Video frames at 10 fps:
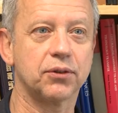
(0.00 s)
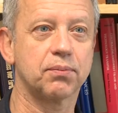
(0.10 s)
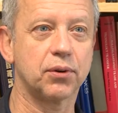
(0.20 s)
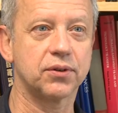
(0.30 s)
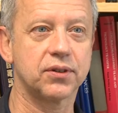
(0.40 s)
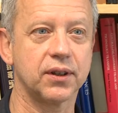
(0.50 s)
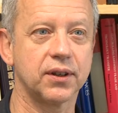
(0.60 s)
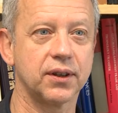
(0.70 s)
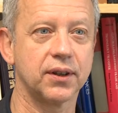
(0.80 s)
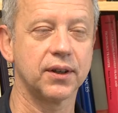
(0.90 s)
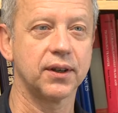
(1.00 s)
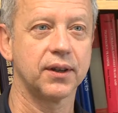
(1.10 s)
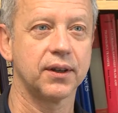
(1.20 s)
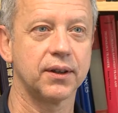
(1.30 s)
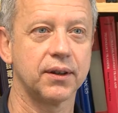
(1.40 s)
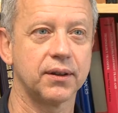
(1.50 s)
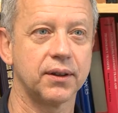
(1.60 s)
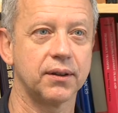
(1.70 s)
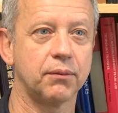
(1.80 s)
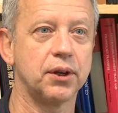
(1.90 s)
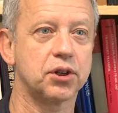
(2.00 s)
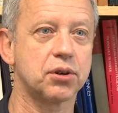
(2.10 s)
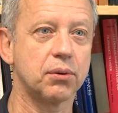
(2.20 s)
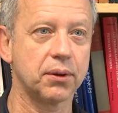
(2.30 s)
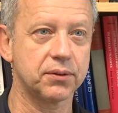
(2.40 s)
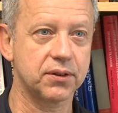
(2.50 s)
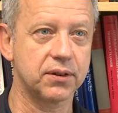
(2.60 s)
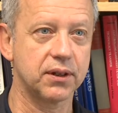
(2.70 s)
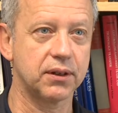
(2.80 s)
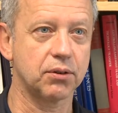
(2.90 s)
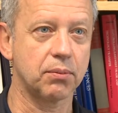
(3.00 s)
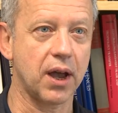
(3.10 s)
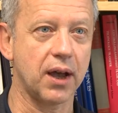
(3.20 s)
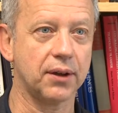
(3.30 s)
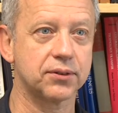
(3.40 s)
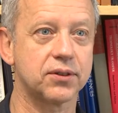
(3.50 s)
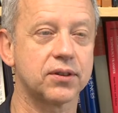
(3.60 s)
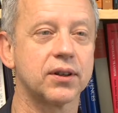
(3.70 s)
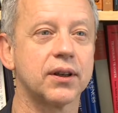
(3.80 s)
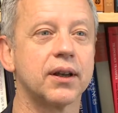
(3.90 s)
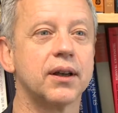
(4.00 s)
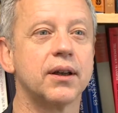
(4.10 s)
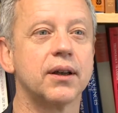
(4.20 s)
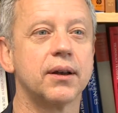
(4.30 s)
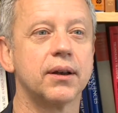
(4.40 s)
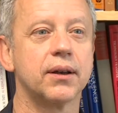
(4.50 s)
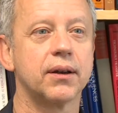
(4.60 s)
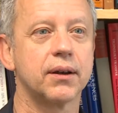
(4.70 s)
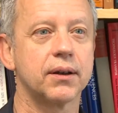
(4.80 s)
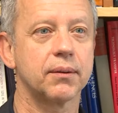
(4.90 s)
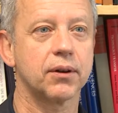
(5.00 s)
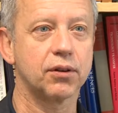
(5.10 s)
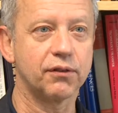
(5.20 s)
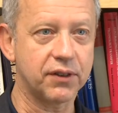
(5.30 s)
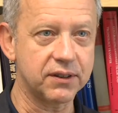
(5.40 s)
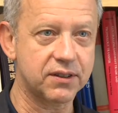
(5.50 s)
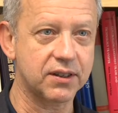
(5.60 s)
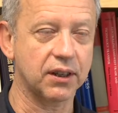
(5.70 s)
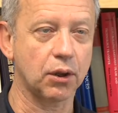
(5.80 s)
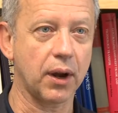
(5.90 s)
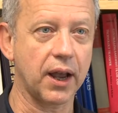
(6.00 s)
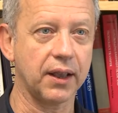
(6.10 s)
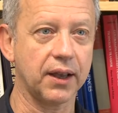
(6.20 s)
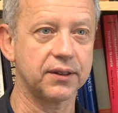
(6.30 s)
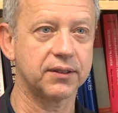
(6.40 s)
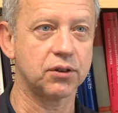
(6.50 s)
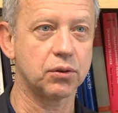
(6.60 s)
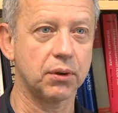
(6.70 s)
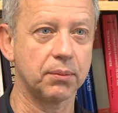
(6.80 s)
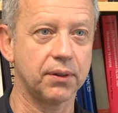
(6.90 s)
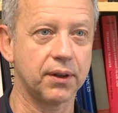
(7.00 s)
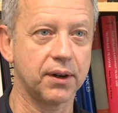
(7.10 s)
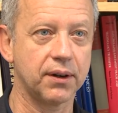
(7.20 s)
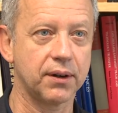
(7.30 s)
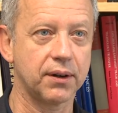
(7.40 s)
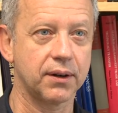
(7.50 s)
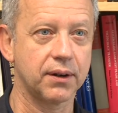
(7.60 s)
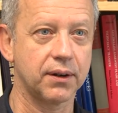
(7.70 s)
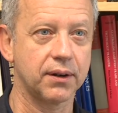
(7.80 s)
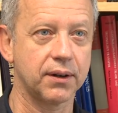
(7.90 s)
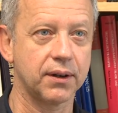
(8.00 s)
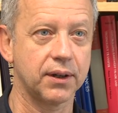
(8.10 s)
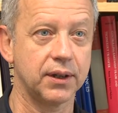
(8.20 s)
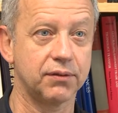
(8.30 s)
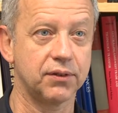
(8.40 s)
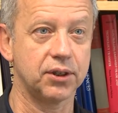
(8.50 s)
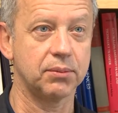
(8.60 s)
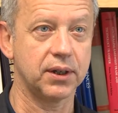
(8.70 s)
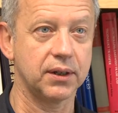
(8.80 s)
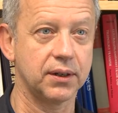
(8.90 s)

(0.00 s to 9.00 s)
per se. Reassurance is about convincing your allies that you will be there, if need be.